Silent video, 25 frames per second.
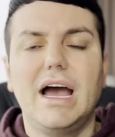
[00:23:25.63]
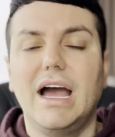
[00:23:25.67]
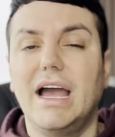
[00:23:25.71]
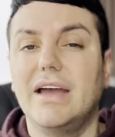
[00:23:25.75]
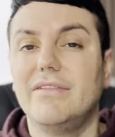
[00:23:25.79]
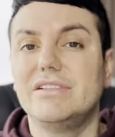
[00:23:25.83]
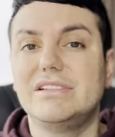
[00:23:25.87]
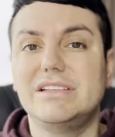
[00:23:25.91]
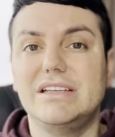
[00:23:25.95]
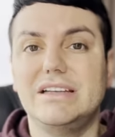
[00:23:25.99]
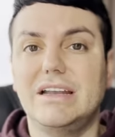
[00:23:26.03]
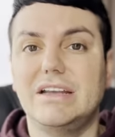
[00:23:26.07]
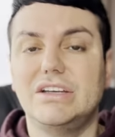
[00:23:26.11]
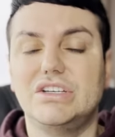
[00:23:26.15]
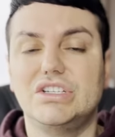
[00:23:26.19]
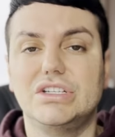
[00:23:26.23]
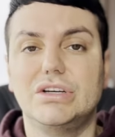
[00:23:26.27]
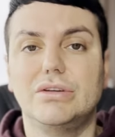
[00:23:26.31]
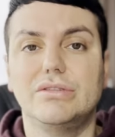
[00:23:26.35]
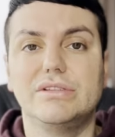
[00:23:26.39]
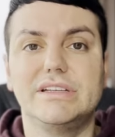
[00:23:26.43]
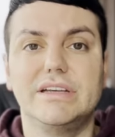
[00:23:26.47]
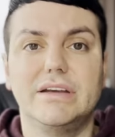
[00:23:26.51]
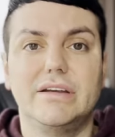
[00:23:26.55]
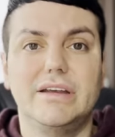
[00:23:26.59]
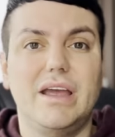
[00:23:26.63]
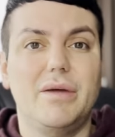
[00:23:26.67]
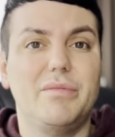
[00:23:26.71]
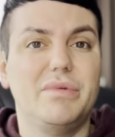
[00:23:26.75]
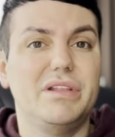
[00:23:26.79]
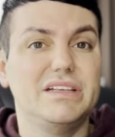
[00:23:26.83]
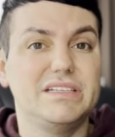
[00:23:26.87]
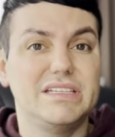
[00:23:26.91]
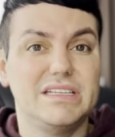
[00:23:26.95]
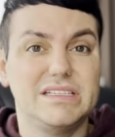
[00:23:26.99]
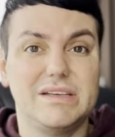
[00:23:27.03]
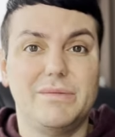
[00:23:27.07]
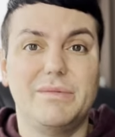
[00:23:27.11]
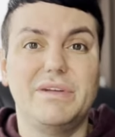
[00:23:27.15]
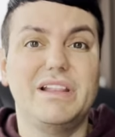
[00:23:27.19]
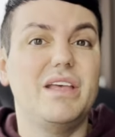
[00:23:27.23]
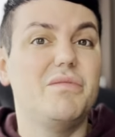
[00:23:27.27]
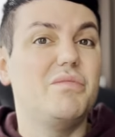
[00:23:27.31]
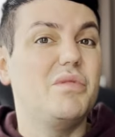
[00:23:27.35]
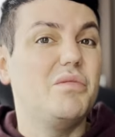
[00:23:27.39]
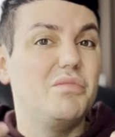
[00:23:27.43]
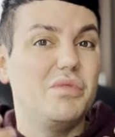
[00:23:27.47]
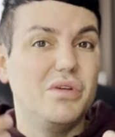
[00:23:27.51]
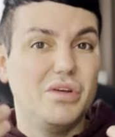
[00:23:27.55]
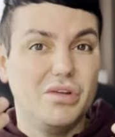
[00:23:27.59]
I haven't seen any shows here yet, but this is something
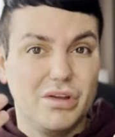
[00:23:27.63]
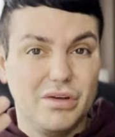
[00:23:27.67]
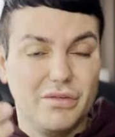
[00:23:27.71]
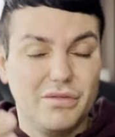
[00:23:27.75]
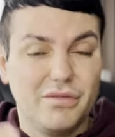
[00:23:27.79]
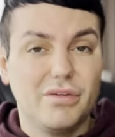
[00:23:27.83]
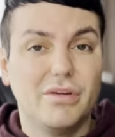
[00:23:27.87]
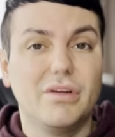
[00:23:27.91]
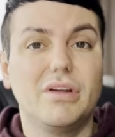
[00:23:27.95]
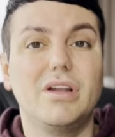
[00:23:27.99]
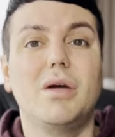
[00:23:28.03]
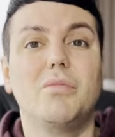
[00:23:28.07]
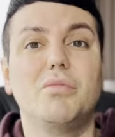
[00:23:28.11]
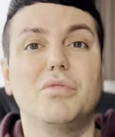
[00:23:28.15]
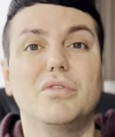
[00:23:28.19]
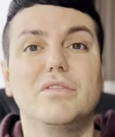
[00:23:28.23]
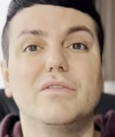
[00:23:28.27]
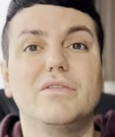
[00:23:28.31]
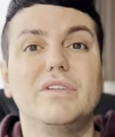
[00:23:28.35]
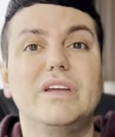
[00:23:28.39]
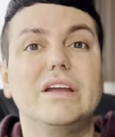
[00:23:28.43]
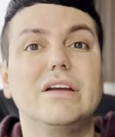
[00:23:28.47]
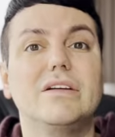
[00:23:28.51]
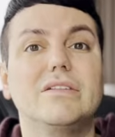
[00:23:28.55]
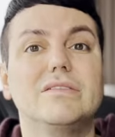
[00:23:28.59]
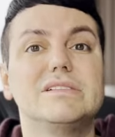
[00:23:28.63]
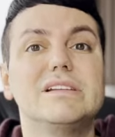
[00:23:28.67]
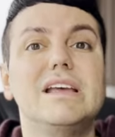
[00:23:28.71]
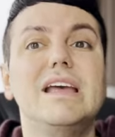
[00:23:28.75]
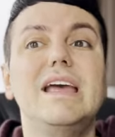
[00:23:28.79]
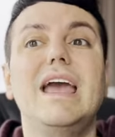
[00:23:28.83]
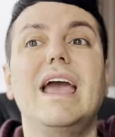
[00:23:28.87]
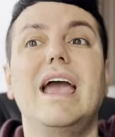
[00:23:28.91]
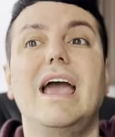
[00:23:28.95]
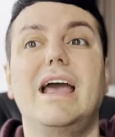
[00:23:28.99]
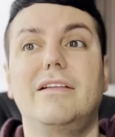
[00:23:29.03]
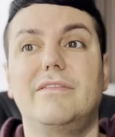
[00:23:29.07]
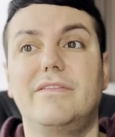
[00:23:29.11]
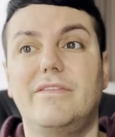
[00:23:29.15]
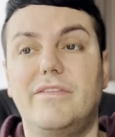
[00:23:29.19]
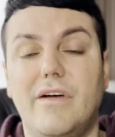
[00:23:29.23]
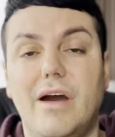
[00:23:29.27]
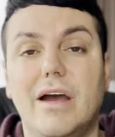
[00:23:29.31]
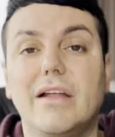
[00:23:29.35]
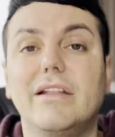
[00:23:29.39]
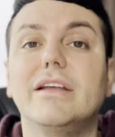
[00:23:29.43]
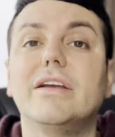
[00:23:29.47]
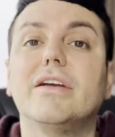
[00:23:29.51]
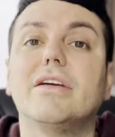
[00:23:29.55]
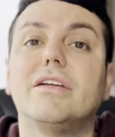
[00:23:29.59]
they've been building for a number of years, and
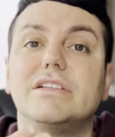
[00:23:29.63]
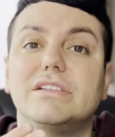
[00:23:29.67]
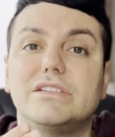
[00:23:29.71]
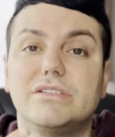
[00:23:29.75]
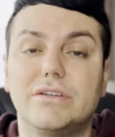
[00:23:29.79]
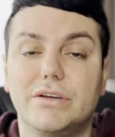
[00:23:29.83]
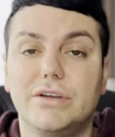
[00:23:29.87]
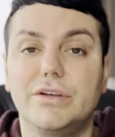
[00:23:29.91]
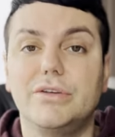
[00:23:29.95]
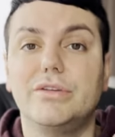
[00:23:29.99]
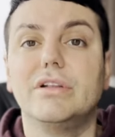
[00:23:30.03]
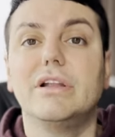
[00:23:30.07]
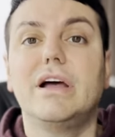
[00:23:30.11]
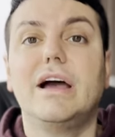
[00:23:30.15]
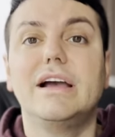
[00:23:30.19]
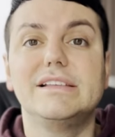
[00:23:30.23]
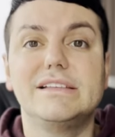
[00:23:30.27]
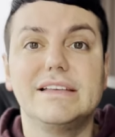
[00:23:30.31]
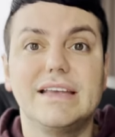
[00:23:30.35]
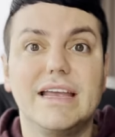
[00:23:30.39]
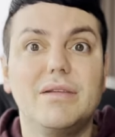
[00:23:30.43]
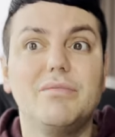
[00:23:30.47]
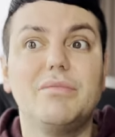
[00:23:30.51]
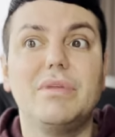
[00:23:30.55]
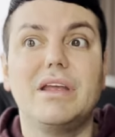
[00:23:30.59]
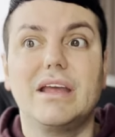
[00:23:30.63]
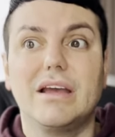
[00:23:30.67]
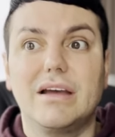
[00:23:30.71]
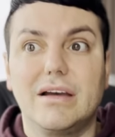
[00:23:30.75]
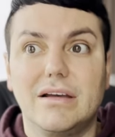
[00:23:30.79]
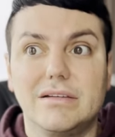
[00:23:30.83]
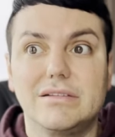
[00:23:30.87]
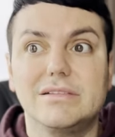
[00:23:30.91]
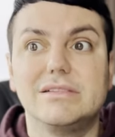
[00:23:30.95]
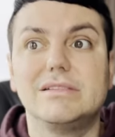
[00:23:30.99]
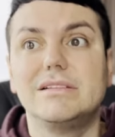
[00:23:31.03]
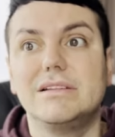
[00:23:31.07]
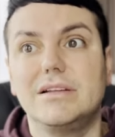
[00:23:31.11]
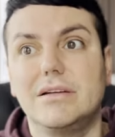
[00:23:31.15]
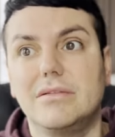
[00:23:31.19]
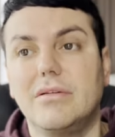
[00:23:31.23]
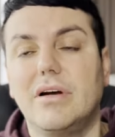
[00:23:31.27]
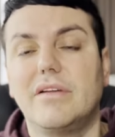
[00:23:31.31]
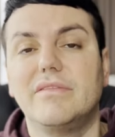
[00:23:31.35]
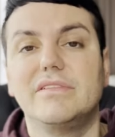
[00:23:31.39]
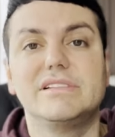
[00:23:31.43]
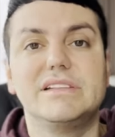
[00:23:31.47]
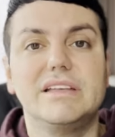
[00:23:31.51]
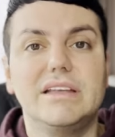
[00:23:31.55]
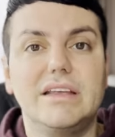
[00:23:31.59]
finally you're gonna start utilizing it because, you know,
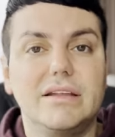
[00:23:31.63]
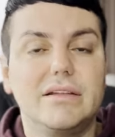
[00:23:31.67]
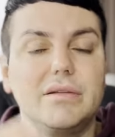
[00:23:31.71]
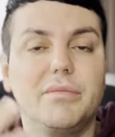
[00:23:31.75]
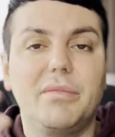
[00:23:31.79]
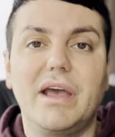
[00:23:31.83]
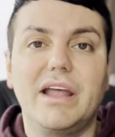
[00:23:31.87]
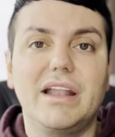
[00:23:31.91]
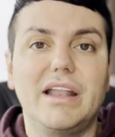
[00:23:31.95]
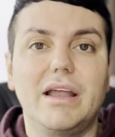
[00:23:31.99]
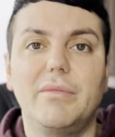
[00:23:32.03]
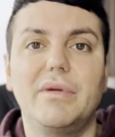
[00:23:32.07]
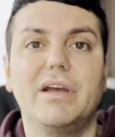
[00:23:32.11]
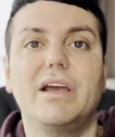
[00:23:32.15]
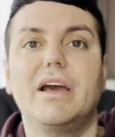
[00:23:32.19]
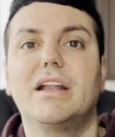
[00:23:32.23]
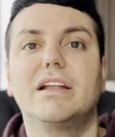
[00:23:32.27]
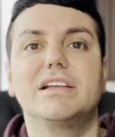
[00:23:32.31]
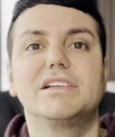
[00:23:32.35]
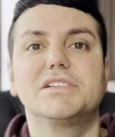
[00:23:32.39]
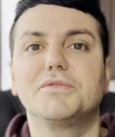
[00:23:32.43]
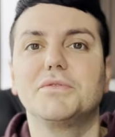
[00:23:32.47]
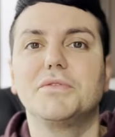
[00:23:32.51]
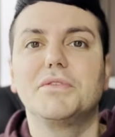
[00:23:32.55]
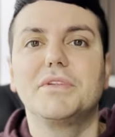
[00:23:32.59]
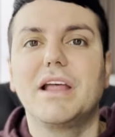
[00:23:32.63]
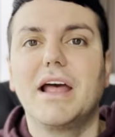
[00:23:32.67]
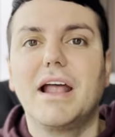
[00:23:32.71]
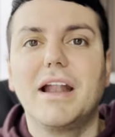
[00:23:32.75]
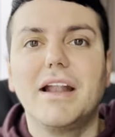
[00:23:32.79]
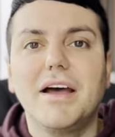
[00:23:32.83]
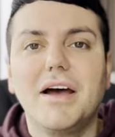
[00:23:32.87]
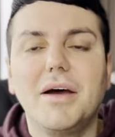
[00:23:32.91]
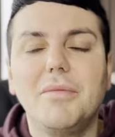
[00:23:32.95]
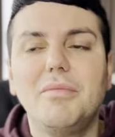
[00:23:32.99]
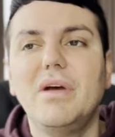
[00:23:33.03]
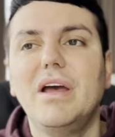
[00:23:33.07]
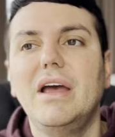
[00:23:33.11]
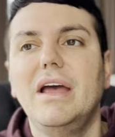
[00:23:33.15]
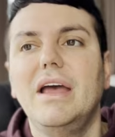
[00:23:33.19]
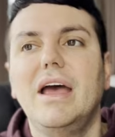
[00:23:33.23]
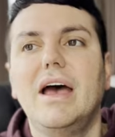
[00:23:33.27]
obviously the pandemic kind of screwed that up.